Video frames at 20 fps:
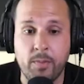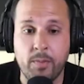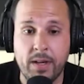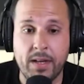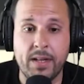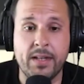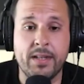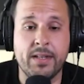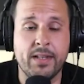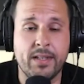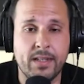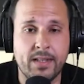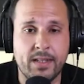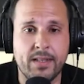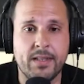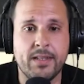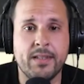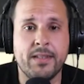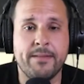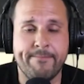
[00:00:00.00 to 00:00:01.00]
I
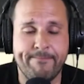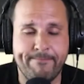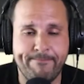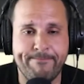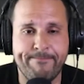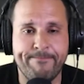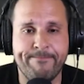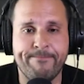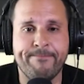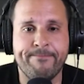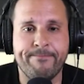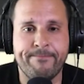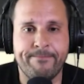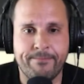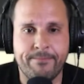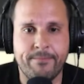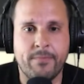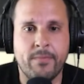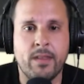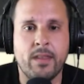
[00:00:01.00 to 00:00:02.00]
just been buying
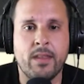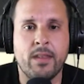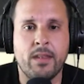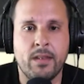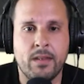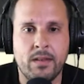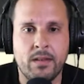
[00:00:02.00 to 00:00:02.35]
books. My wife's like,